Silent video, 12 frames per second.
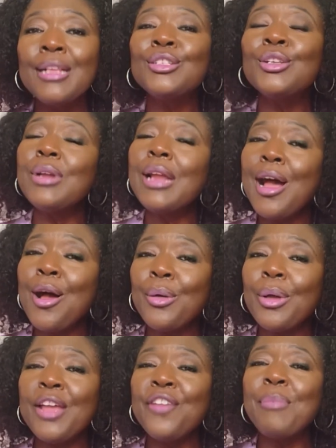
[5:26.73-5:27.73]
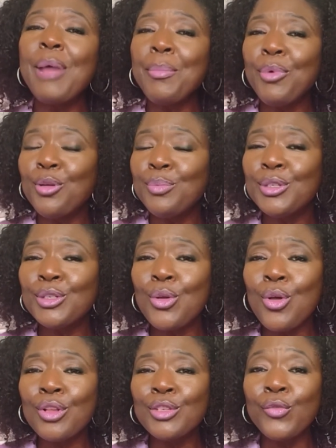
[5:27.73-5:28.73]
So now, if my purpose
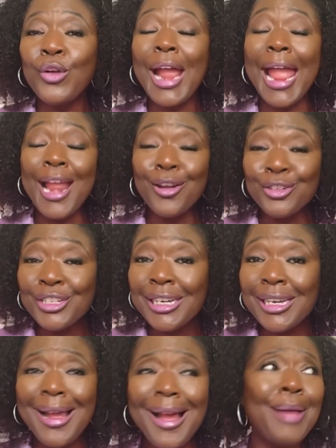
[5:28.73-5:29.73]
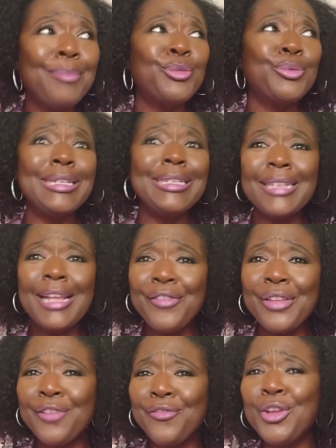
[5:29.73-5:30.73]
calls for energy, I'm
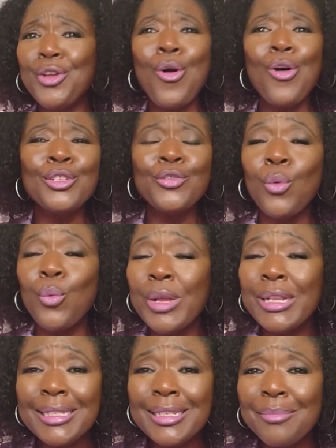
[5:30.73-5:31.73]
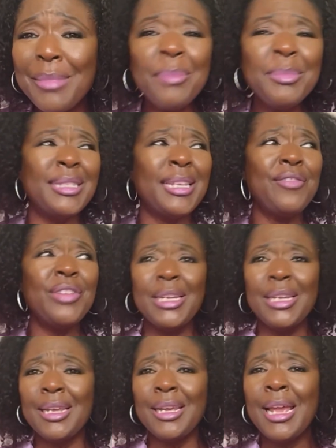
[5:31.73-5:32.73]
27. If it calls for wisdom, I'm
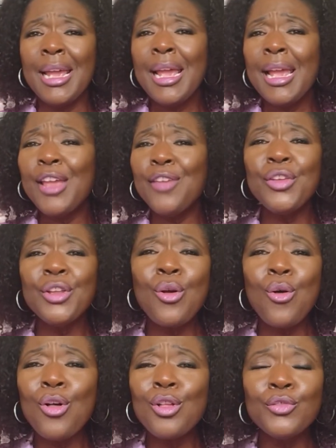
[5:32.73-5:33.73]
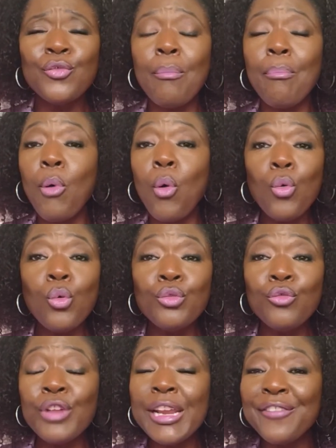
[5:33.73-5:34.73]
70. If it calls for bold
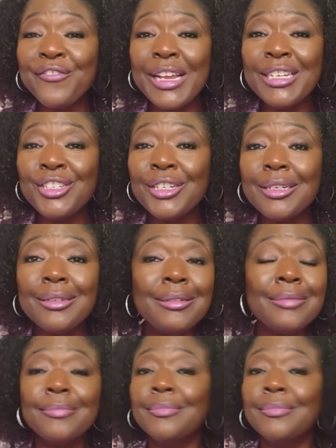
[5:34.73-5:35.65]
reinvention,